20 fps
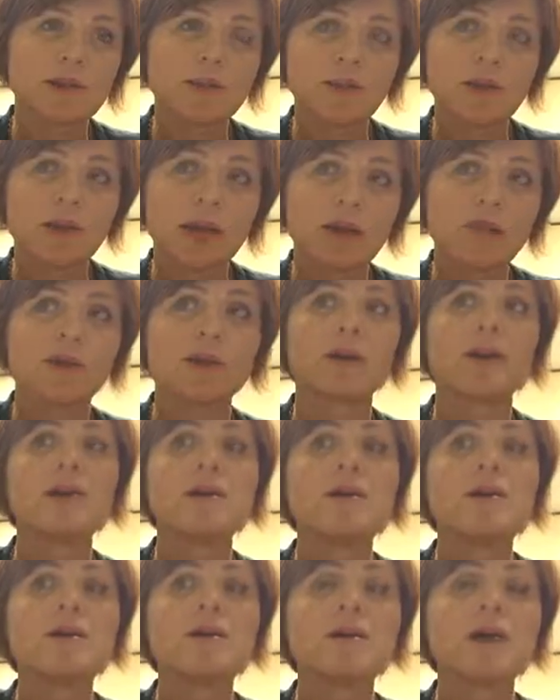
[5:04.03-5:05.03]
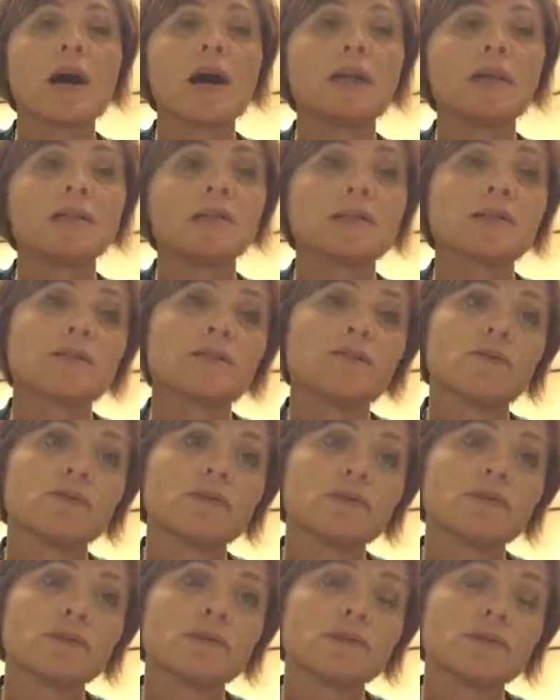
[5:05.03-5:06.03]
some of the other ideas
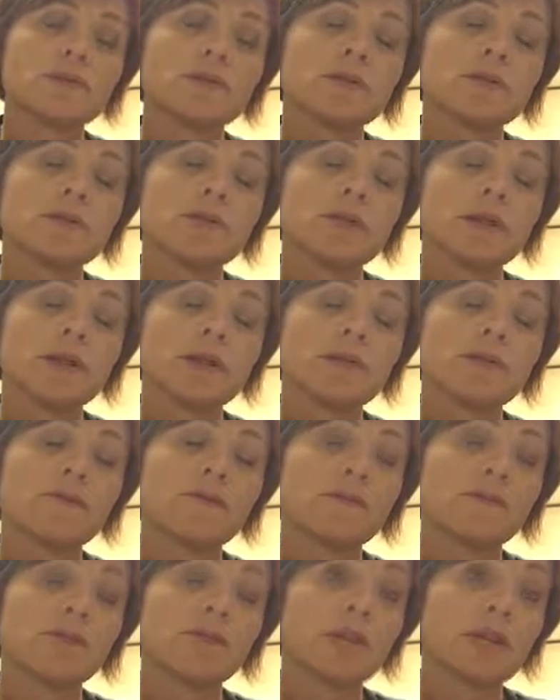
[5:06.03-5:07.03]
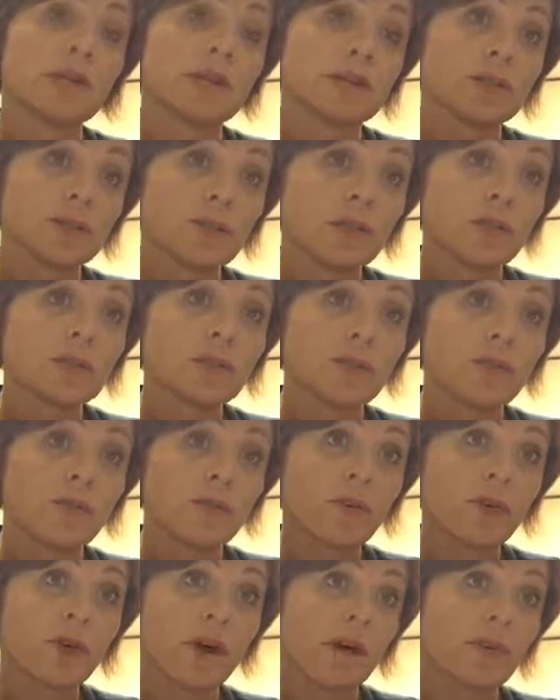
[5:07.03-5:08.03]
to differentiate instruction
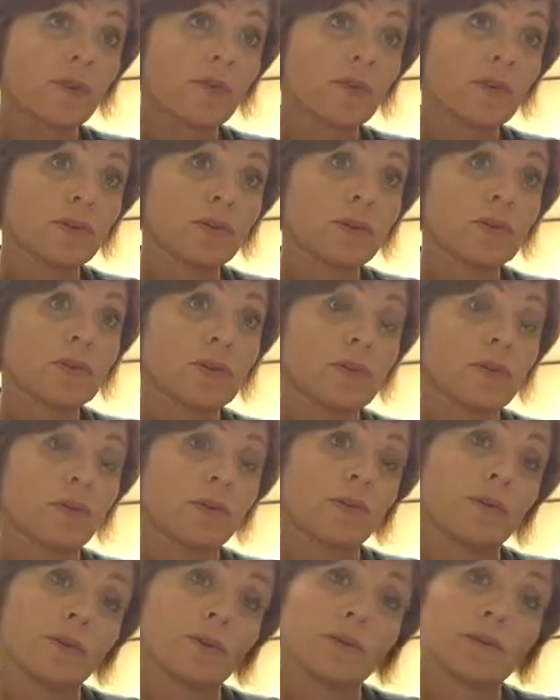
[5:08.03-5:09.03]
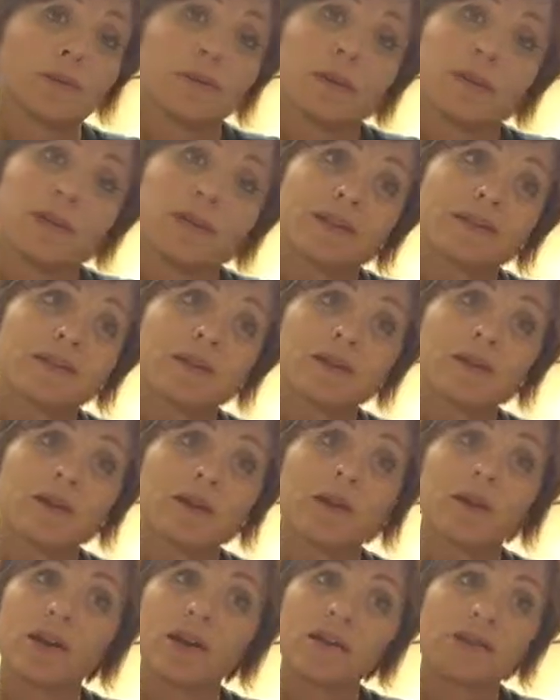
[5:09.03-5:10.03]
for our diverse learners, because
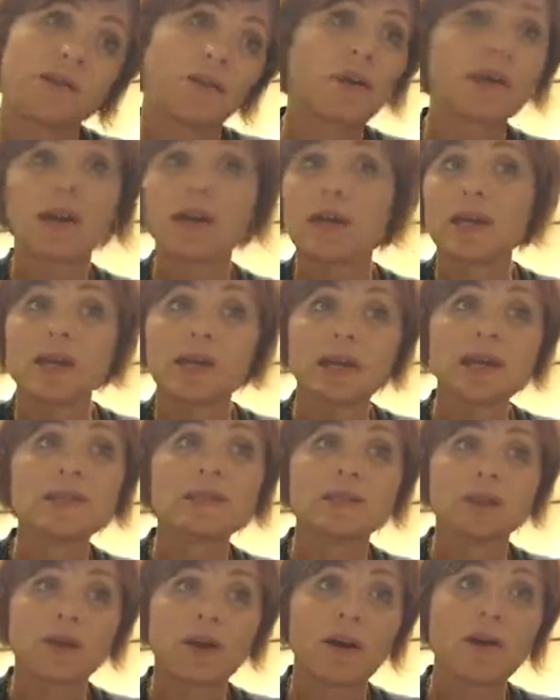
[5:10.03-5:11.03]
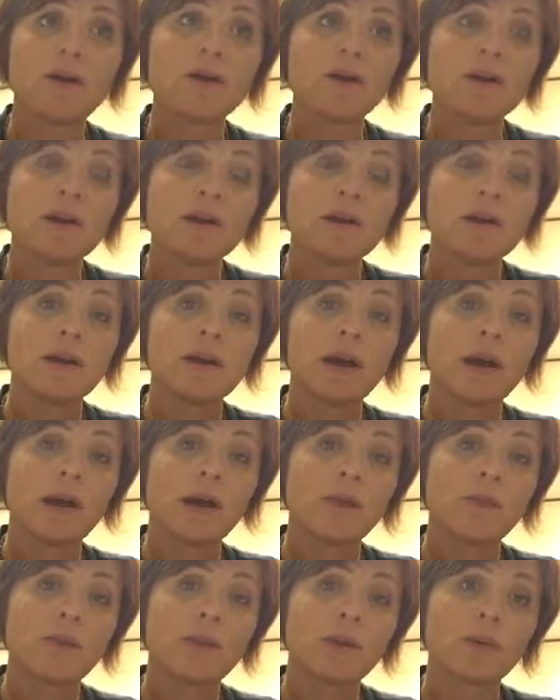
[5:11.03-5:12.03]
our kids aren't getting any easier,
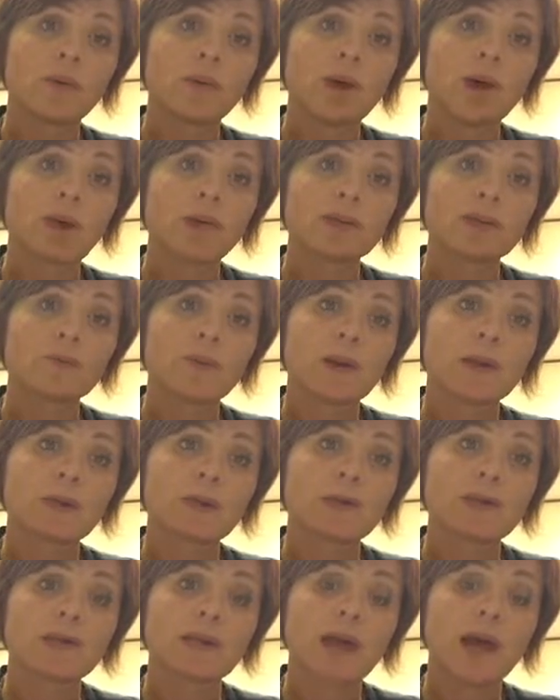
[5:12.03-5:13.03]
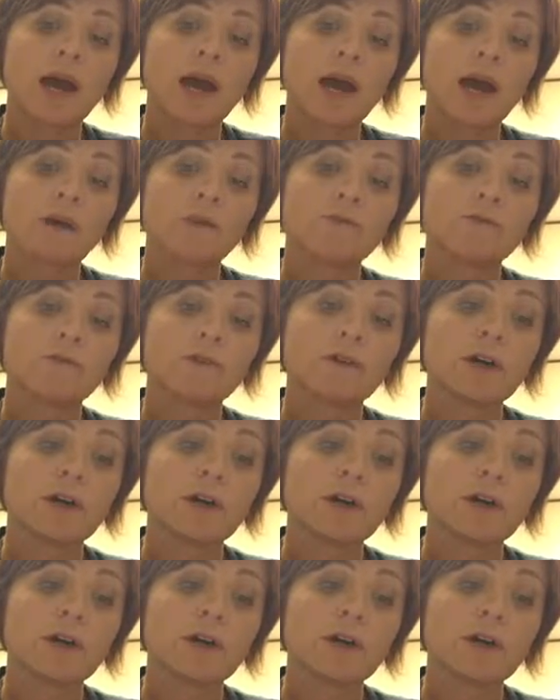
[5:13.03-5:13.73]
and we are expected to have